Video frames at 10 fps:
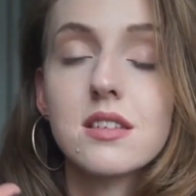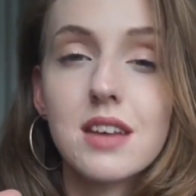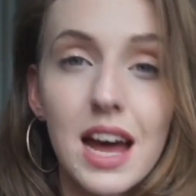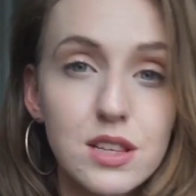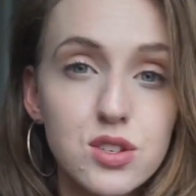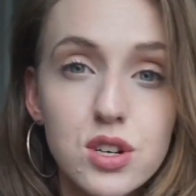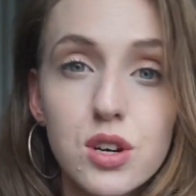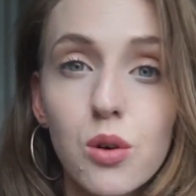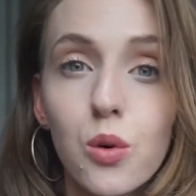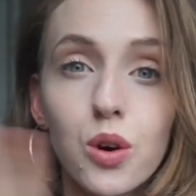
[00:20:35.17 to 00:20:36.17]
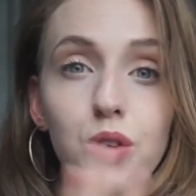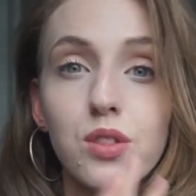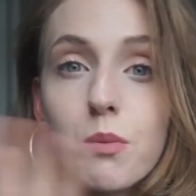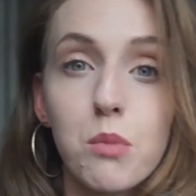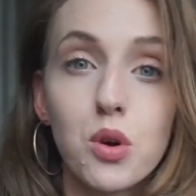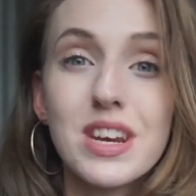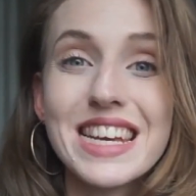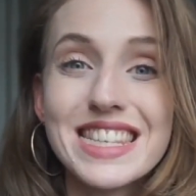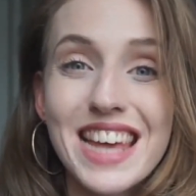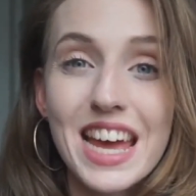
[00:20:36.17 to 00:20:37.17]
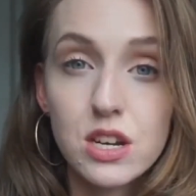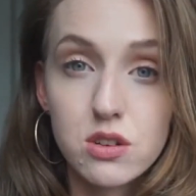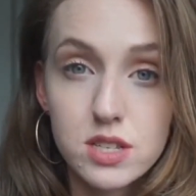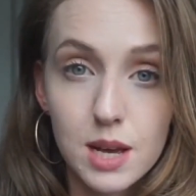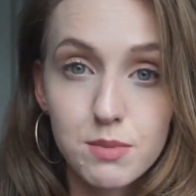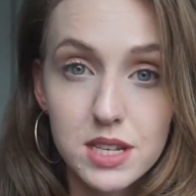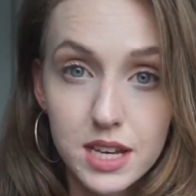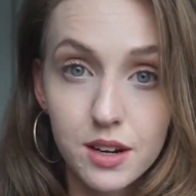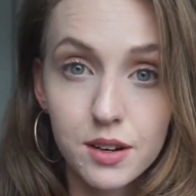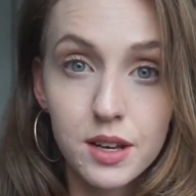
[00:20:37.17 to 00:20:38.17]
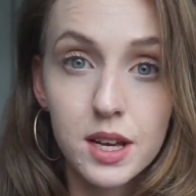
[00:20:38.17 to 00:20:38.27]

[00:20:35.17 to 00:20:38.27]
Cancer or the moon is intercepted here.